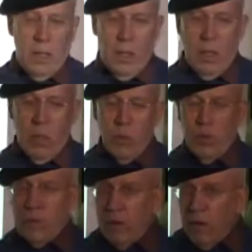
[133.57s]
uh,
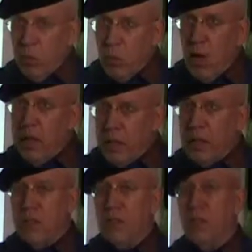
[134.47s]
which are very widely
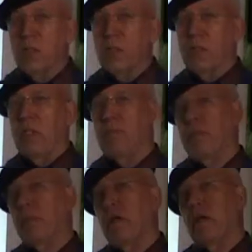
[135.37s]
distributed.
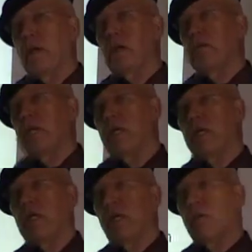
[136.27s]
And in fact,
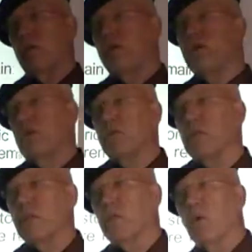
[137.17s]
the number of
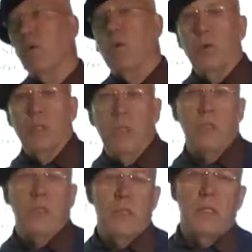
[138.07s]
children born with
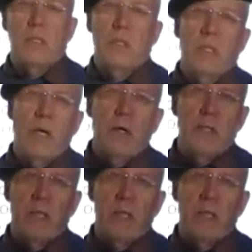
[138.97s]
these diseases now has